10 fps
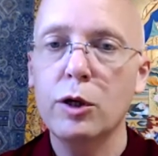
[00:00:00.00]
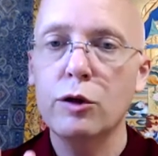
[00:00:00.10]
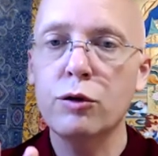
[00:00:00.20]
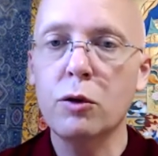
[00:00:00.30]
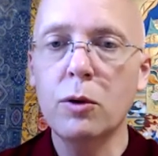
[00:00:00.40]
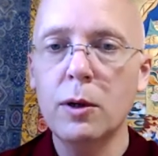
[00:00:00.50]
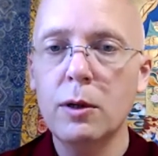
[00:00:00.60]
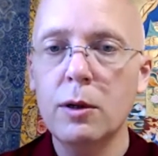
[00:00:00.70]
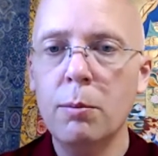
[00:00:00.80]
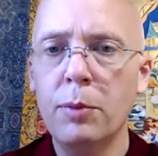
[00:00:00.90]
So
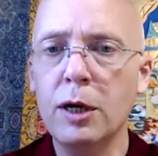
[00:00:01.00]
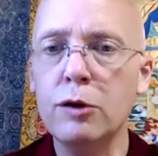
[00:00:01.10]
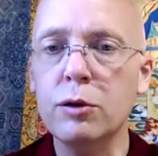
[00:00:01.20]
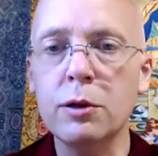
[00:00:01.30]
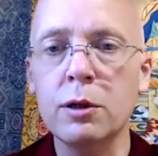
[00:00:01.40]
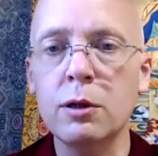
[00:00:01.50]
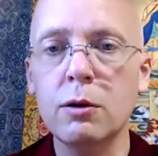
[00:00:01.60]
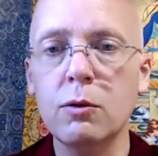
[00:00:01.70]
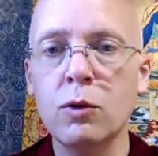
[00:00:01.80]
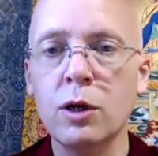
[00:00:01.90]
basically,
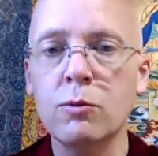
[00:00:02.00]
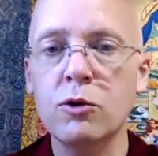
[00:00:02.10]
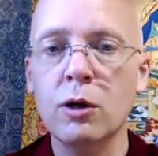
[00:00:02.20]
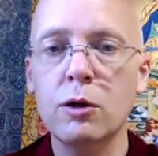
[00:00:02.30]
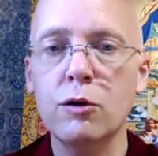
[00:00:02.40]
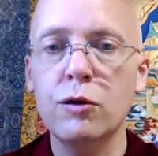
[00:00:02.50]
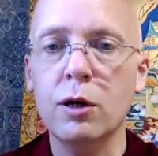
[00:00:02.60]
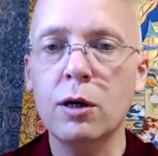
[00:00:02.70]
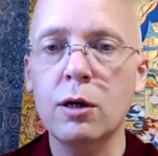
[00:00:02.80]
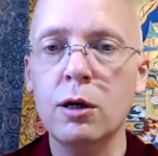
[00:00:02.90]
what I'm trying to
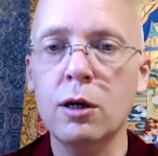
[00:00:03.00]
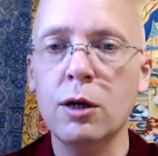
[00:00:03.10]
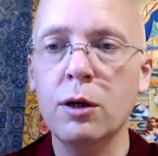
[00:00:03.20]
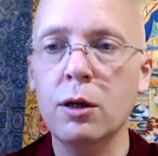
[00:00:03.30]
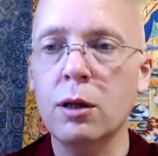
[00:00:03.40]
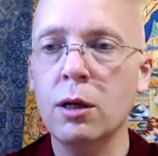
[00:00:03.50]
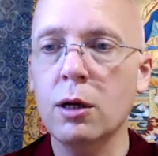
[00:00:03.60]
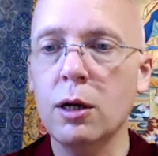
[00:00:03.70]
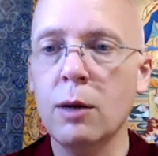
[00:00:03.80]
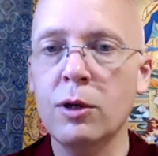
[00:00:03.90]
say, and I think
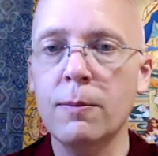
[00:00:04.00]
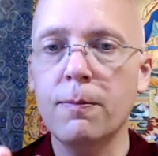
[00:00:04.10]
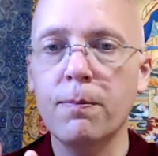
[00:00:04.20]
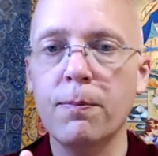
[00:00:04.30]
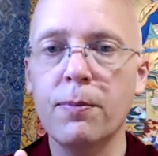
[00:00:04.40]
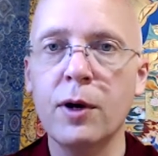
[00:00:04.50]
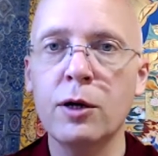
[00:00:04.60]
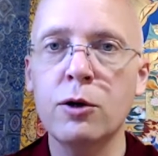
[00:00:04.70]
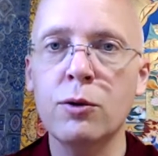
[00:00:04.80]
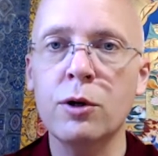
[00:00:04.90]
that I mean I
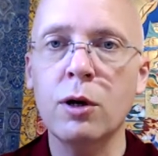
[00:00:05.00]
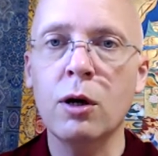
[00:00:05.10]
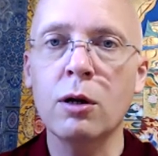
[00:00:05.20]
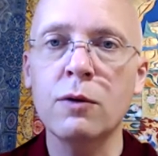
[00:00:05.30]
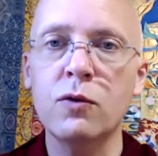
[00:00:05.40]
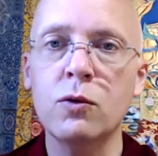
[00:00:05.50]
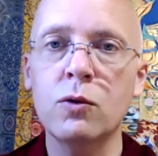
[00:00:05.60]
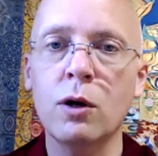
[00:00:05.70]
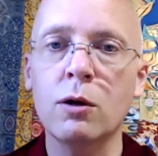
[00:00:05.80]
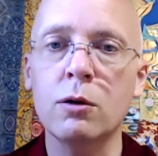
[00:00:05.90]
know that all of you
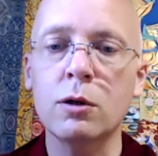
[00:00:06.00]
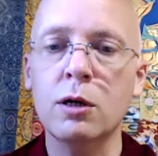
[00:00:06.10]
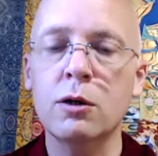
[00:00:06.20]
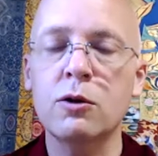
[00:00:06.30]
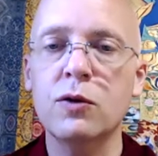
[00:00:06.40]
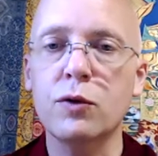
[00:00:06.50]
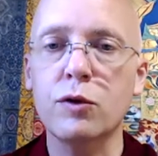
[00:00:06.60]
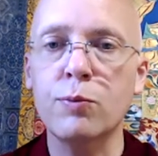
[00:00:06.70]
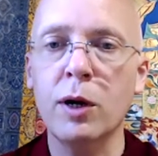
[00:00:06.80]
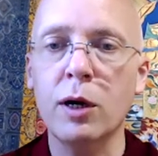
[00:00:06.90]
are in kind of different
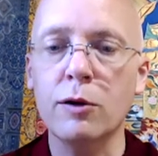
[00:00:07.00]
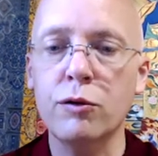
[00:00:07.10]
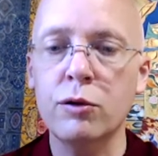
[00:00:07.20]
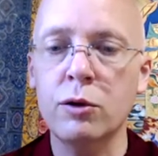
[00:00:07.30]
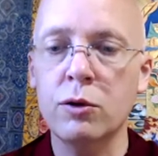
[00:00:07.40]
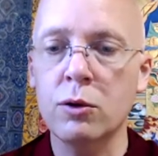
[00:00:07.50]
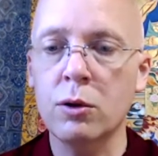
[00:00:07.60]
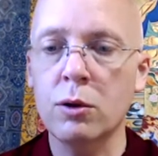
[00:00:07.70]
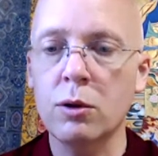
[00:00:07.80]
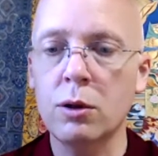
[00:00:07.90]
spots in
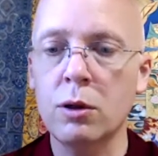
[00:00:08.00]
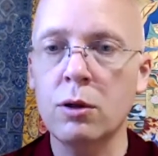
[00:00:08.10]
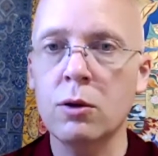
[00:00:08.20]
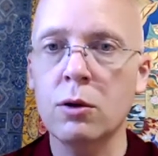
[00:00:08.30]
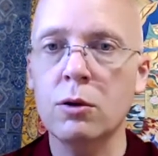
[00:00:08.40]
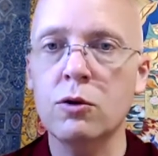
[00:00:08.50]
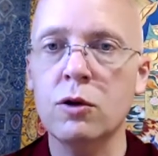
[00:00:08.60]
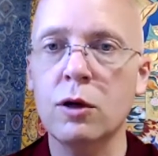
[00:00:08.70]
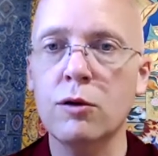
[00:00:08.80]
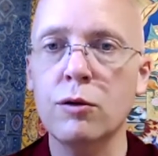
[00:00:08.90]
your in your
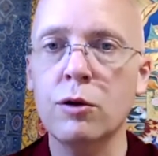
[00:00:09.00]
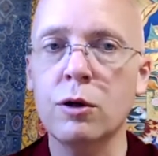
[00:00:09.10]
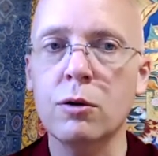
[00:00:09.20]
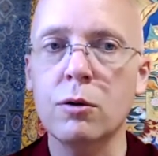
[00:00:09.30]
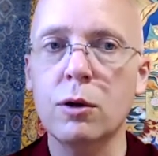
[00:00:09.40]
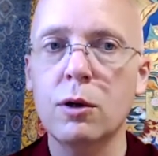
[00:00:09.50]
trans you know.